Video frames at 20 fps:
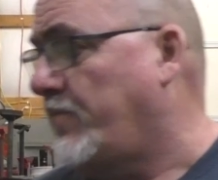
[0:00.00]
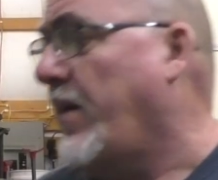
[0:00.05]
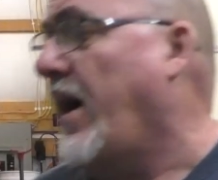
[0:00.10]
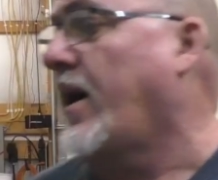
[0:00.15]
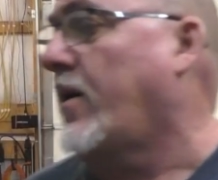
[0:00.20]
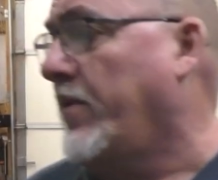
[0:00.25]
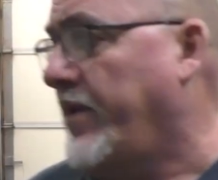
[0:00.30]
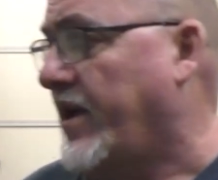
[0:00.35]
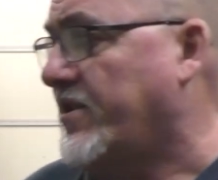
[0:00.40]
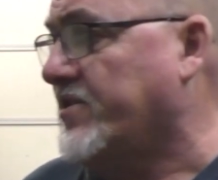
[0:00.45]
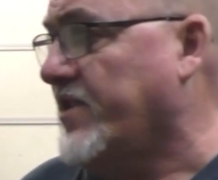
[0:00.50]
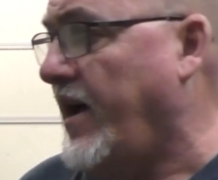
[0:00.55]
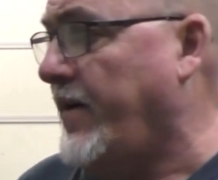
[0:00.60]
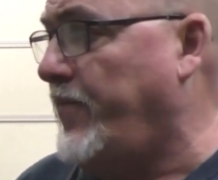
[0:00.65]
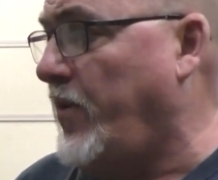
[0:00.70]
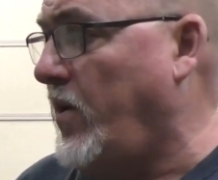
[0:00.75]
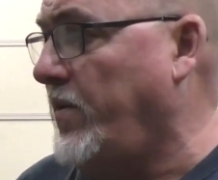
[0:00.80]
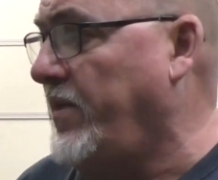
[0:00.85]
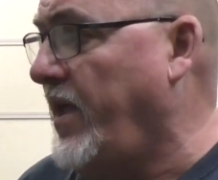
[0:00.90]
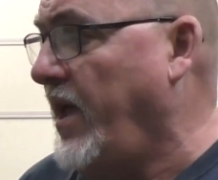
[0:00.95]
back on that
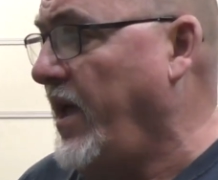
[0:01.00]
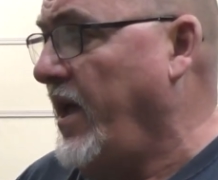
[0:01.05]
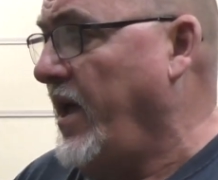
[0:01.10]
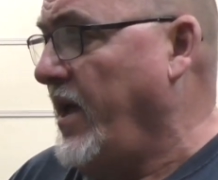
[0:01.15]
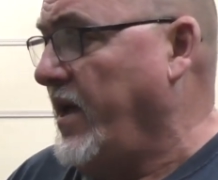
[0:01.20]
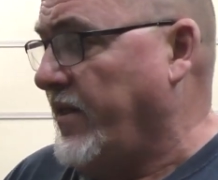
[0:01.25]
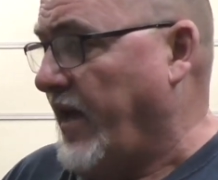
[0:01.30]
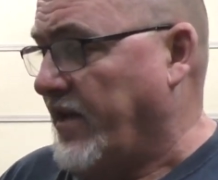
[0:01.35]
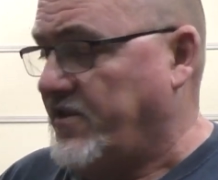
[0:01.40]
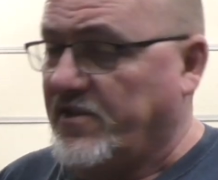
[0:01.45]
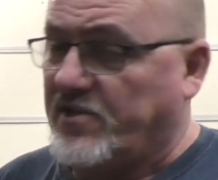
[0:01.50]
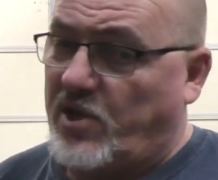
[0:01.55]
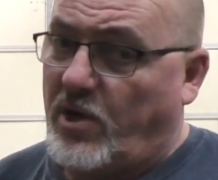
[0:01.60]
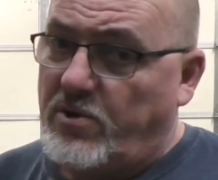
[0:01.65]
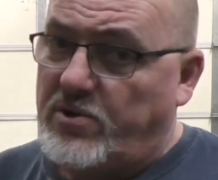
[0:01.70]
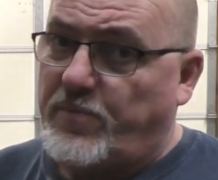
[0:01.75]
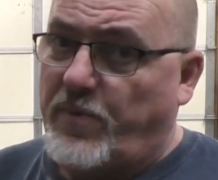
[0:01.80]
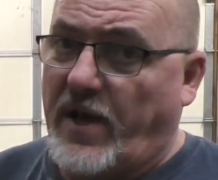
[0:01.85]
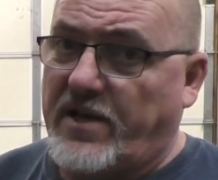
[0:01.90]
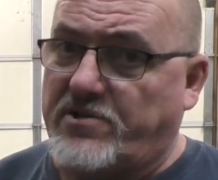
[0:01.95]
Snap-on. That's the
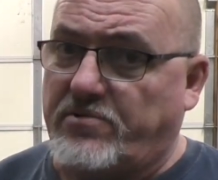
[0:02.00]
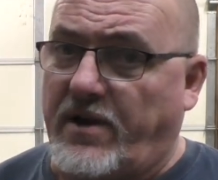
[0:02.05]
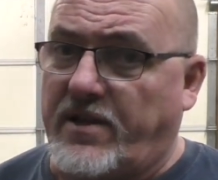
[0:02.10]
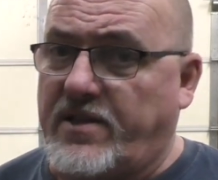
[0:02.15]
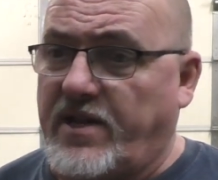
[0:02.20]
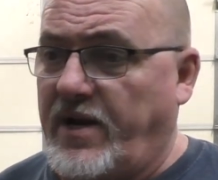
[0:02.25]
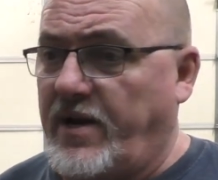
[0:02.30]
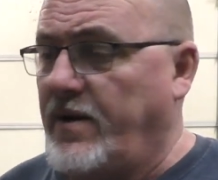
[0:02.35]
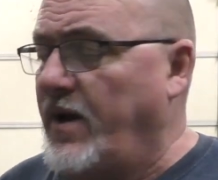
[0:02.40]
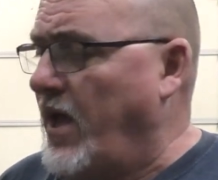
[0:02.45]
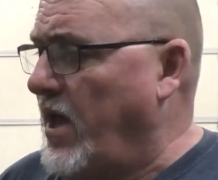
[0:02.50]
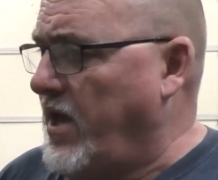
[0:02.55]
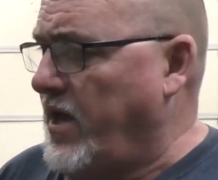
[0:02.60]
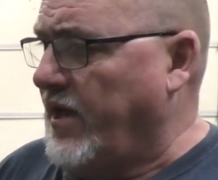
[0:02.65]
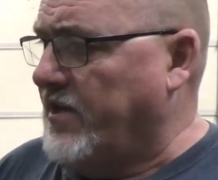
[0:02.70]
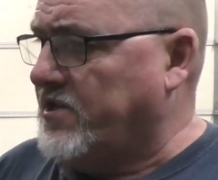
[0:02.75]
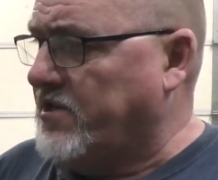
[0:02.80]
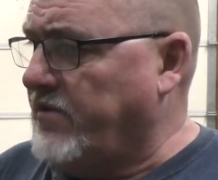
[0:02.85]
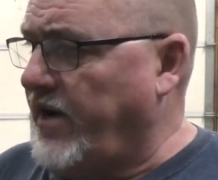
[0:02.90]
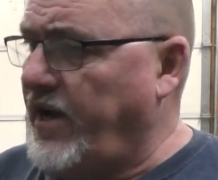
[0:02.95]
Zeus Plus right there.
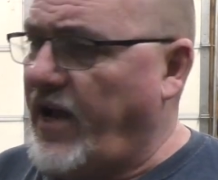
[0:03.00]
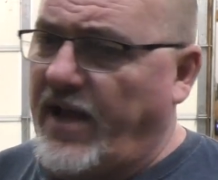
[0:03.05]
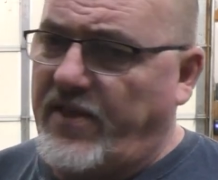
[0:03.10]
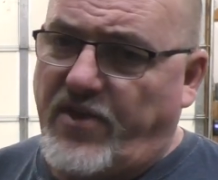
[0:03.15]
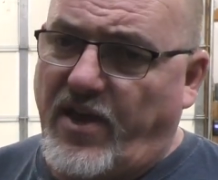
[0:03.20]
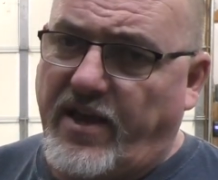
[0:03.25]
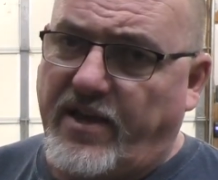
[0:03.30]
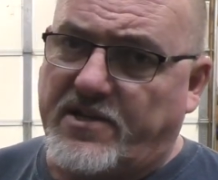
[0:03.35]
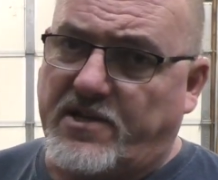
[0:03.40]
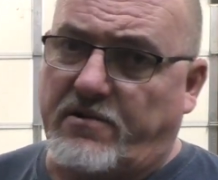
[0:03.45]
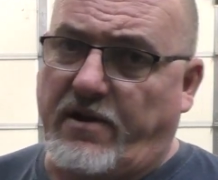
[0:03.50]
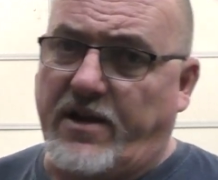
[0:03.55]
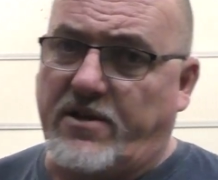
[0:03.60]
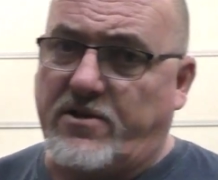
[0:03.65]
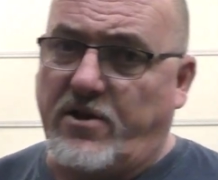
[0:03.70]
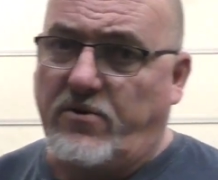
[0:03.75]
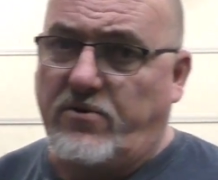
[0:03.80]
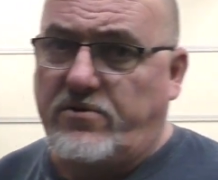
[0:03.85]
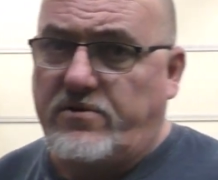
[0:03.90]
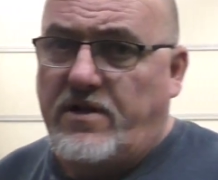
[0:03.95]
I think it's a great
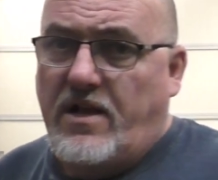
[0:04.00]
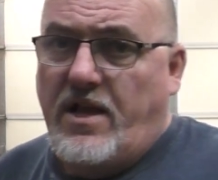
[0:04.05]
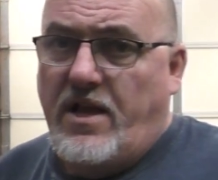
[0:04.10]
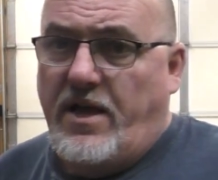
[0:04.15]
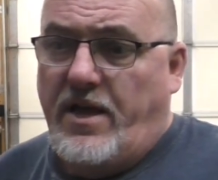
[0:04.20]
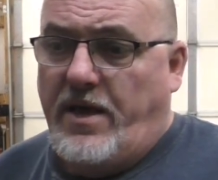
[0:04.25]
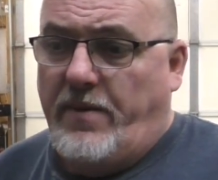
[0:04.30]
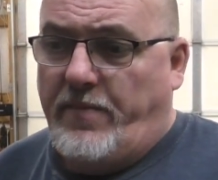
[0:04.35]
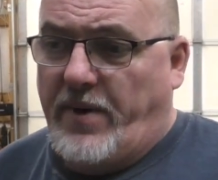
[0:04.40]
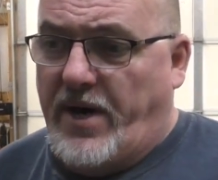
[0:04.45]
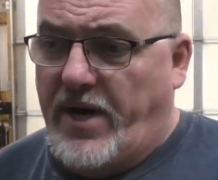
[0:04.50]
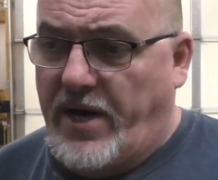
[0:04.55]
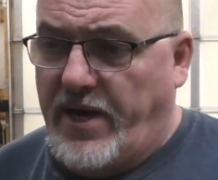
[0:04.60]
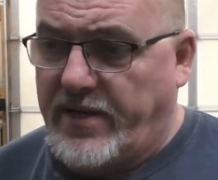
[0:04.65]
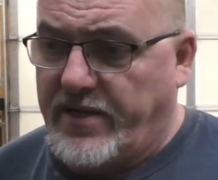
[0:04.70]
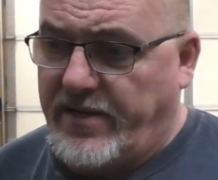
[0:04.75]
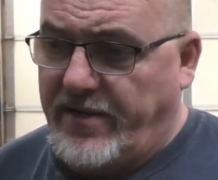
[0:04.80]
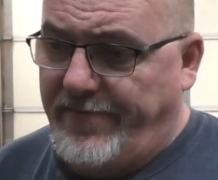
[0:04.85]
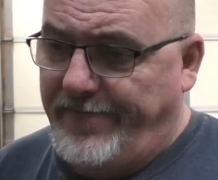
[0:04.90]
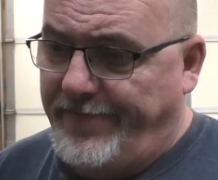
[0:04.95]
tool,
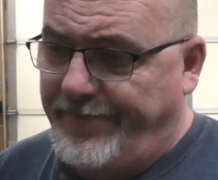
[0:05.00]
but